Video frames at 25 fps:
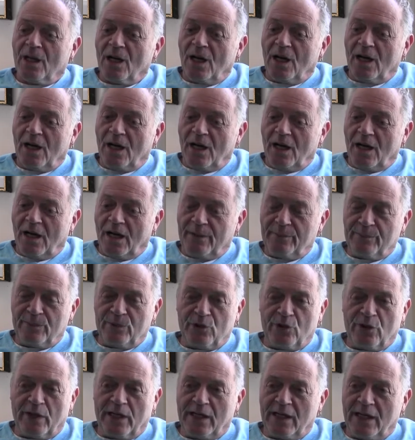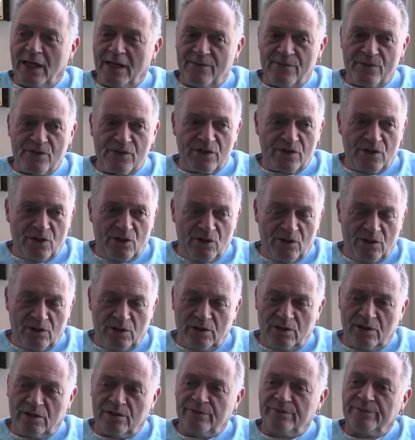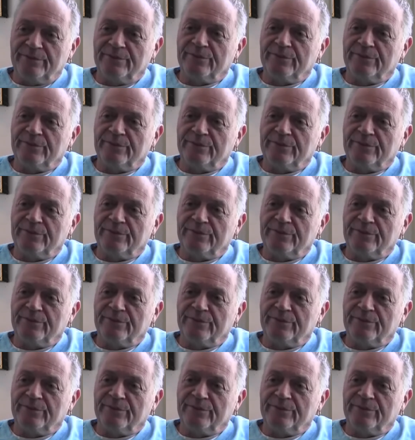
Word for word: Uh, I'm Craig Iverson Cook.